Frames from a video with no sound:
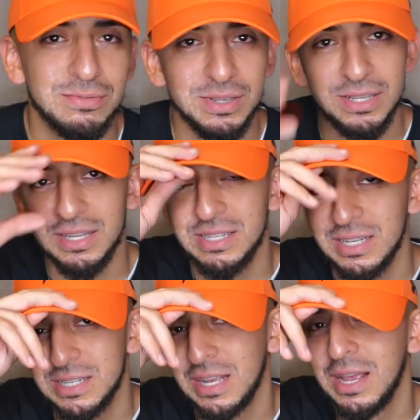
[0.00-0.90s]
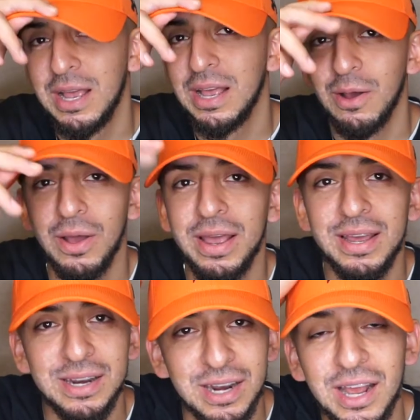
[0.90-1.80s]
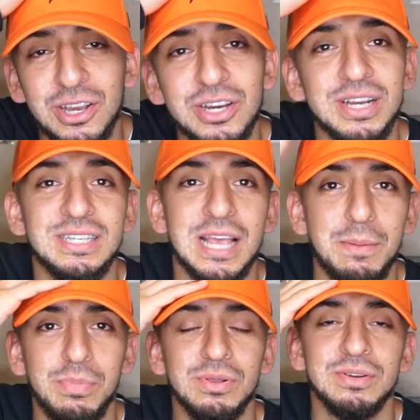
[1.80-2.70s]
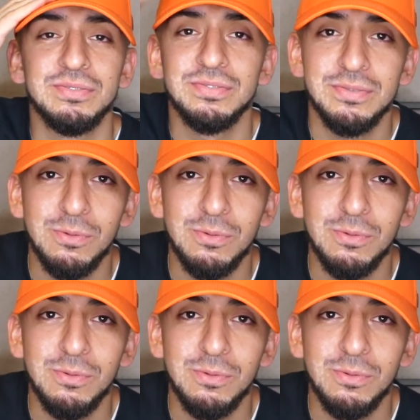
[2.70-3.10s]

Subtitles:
And this is a good example of